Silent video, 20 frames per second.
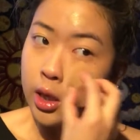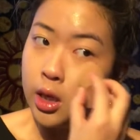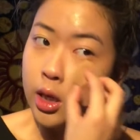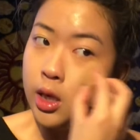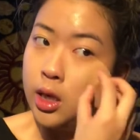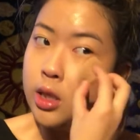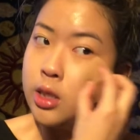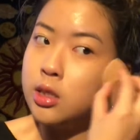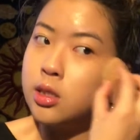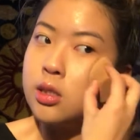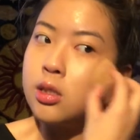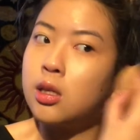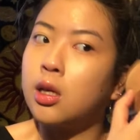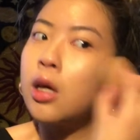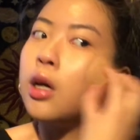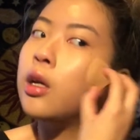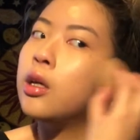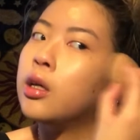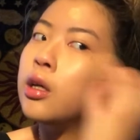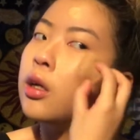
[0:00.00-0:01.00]
it's
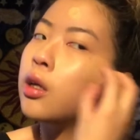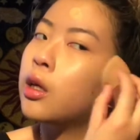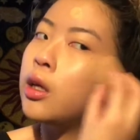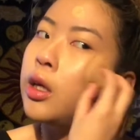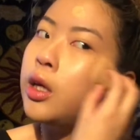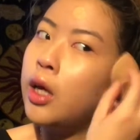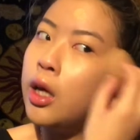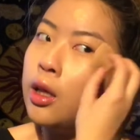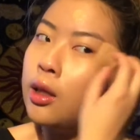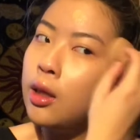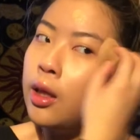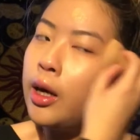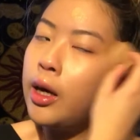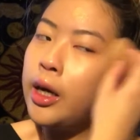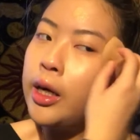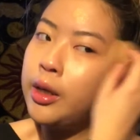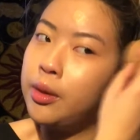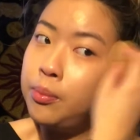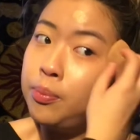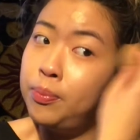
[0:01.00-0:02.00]
gonna get
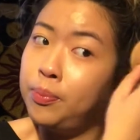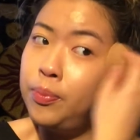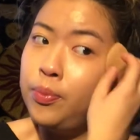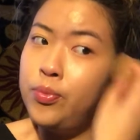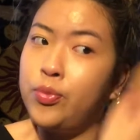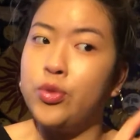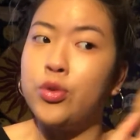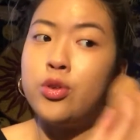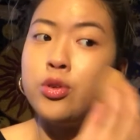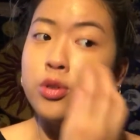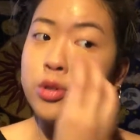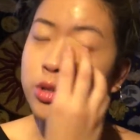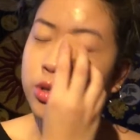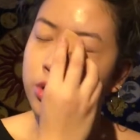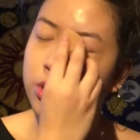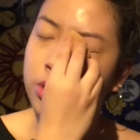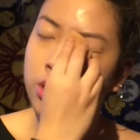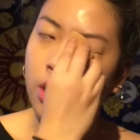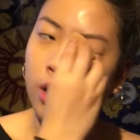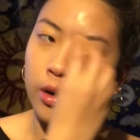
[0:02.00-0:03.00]
like
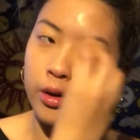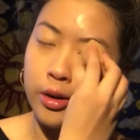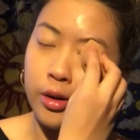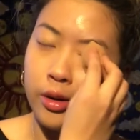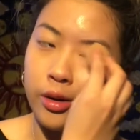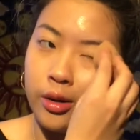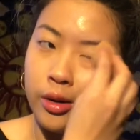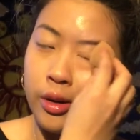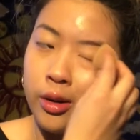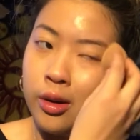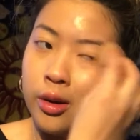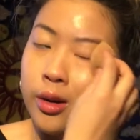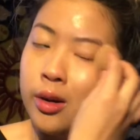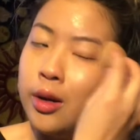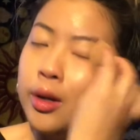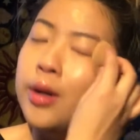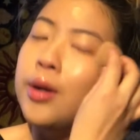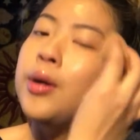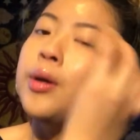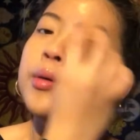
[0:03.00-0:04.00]
darker
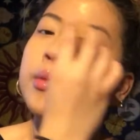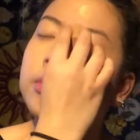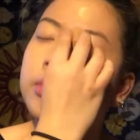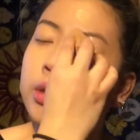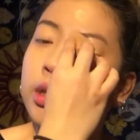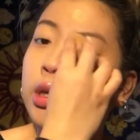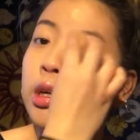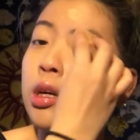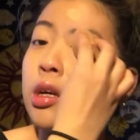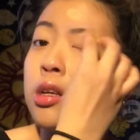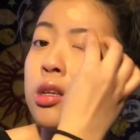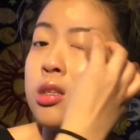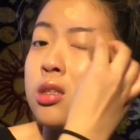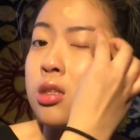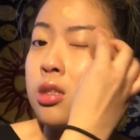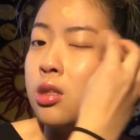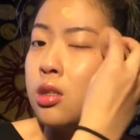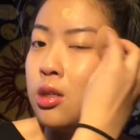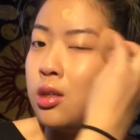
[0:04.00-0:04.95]
because